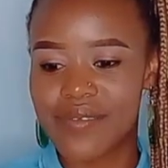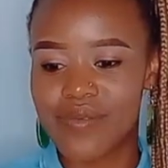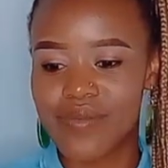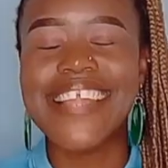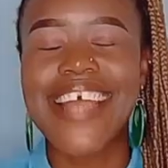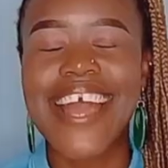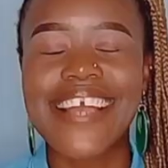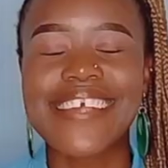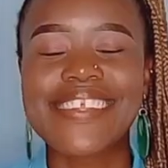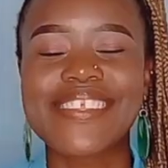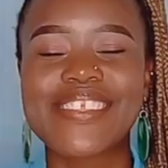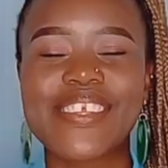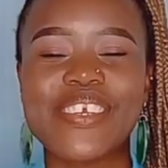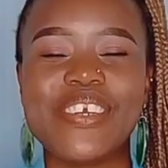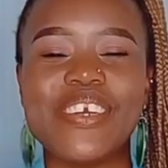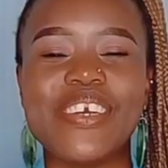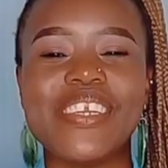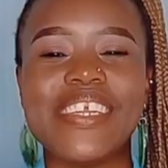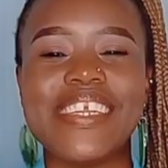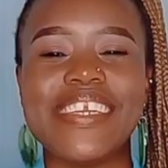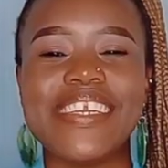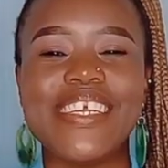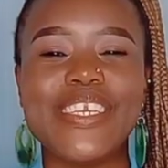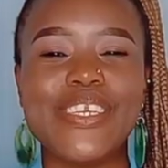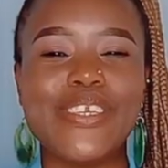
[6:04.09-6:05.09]
Next, you're
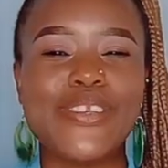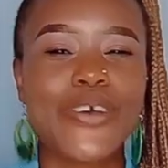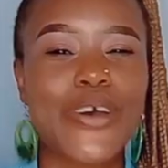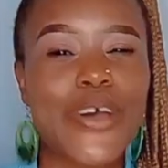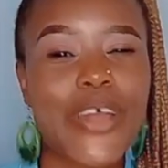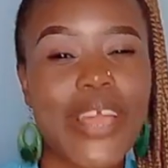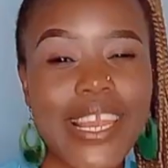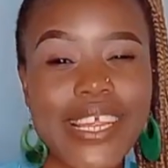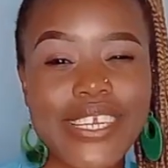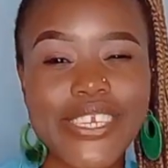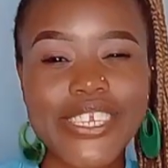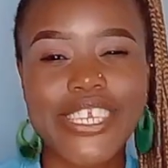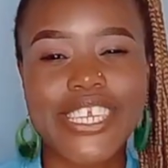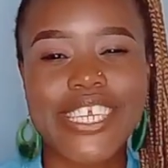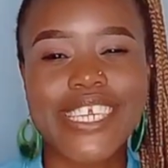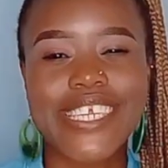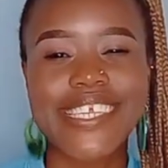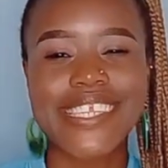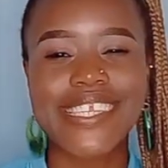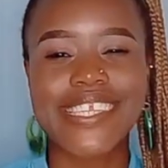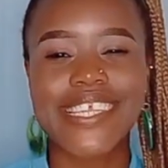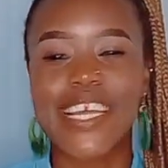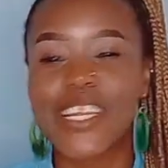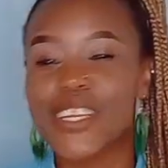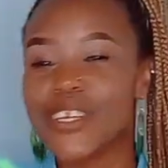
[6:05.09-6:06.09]
gonna need
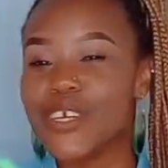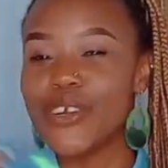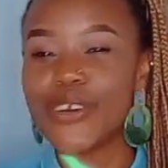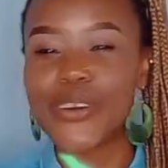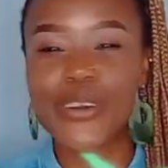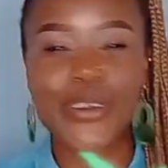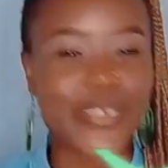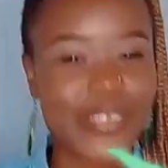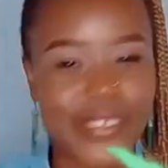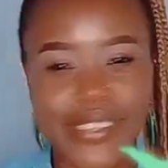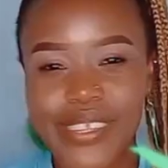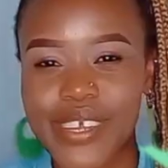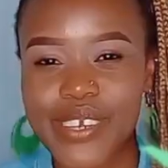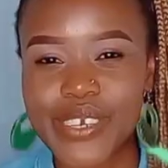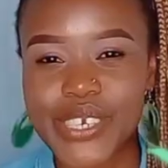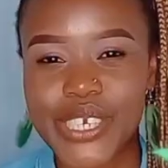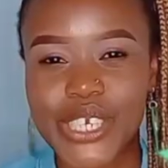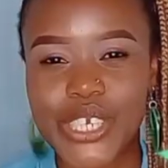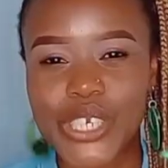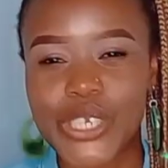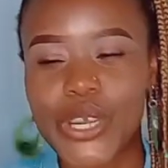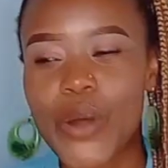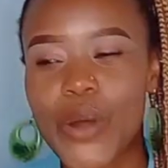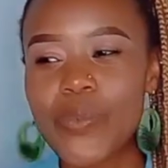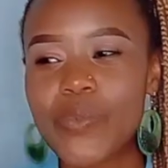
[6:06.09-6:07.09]
toiletries and
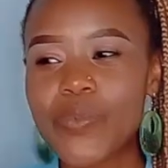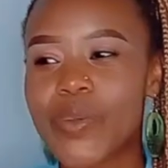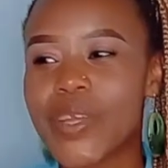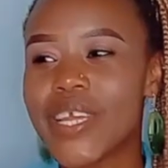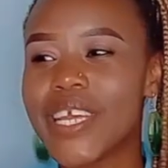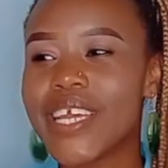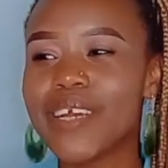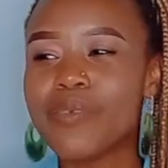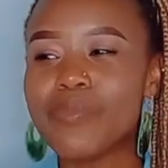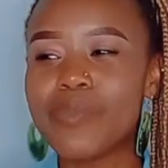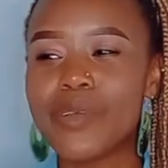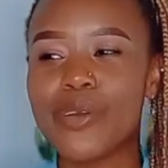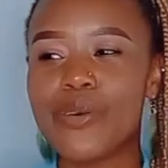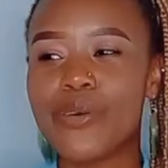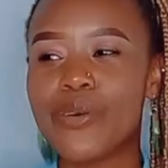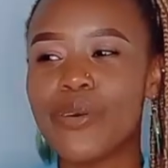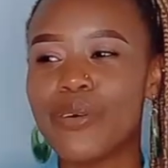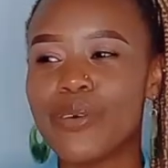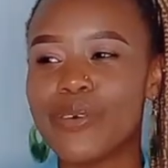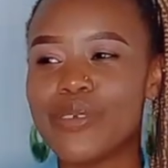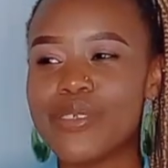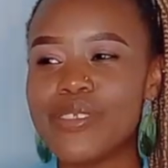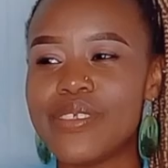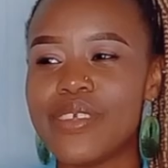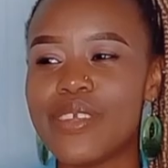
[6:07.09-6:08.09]
grocery shopping,
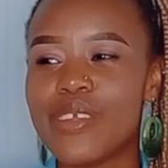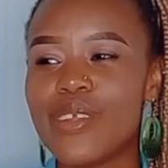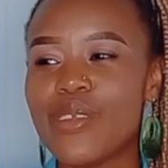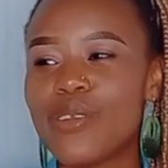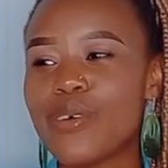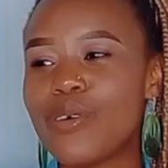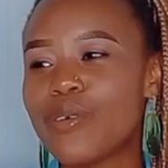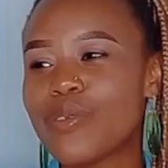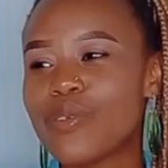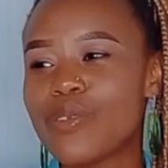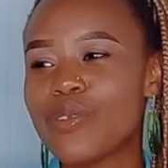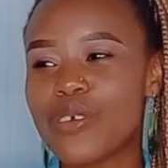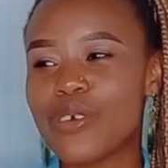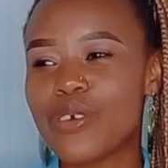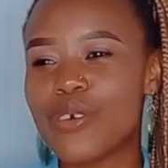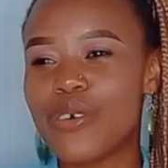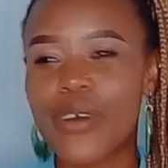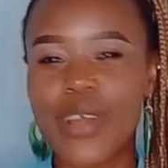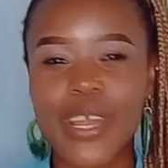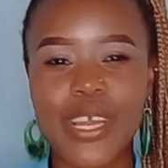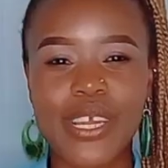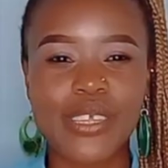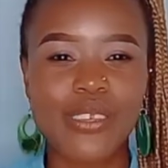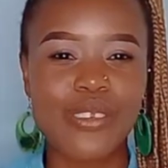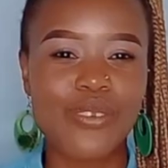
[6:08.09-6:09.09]
because you're not
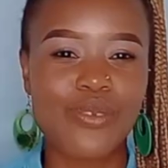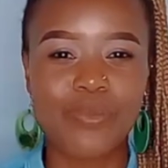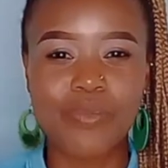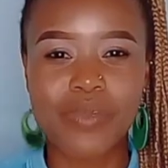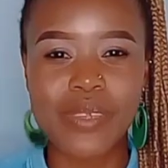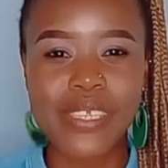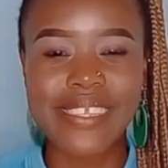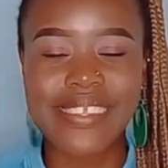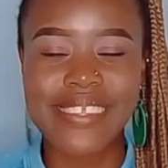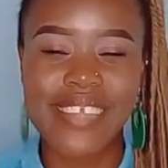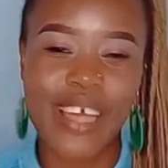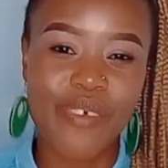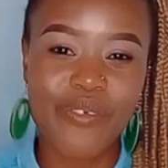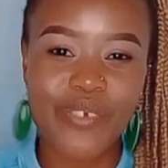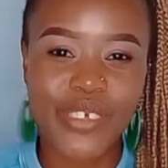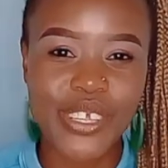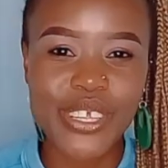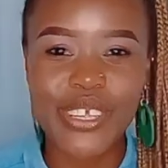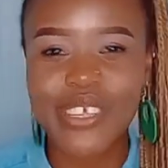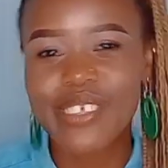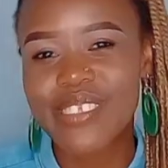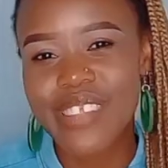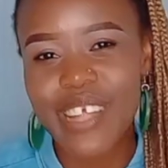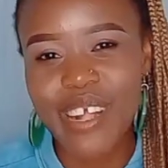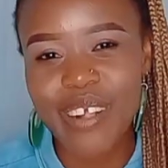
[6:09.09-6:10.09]
going to be
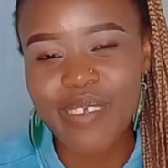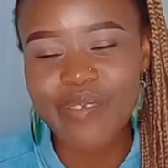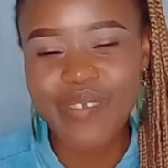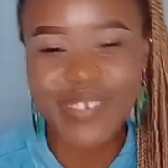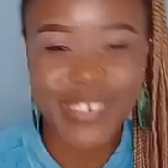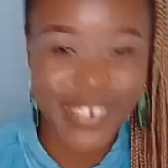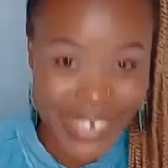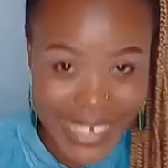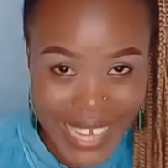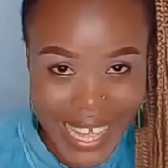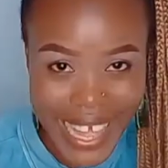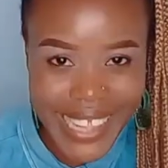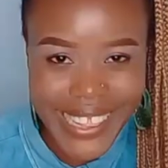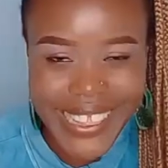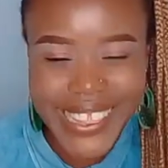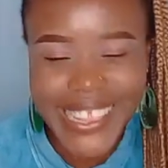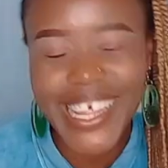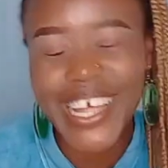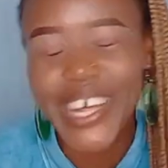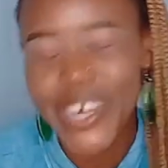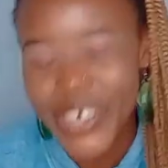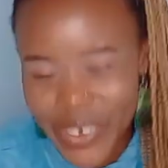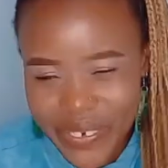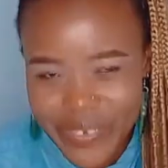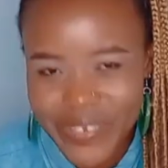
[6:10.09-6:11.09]
starving yourself to death,
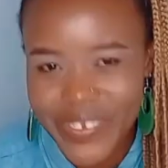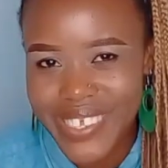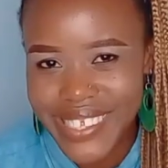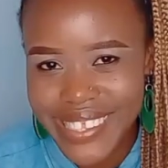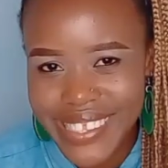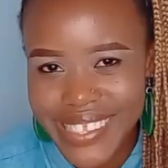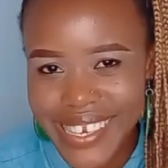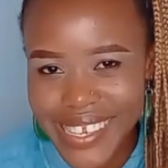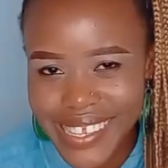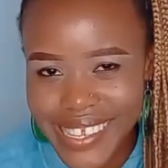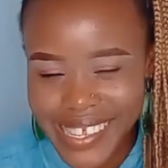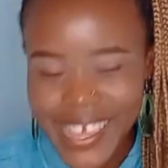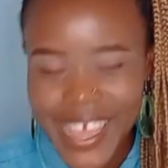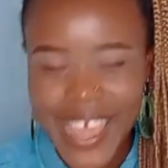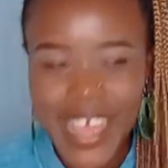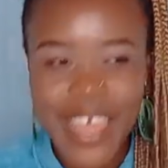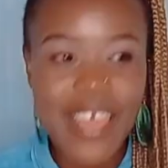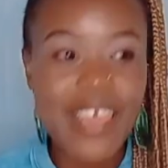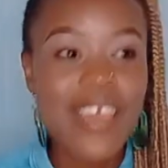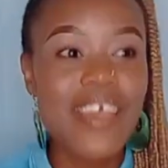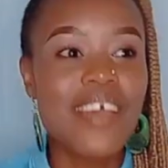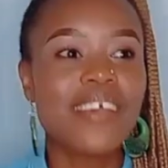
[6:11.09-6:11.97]
obviously.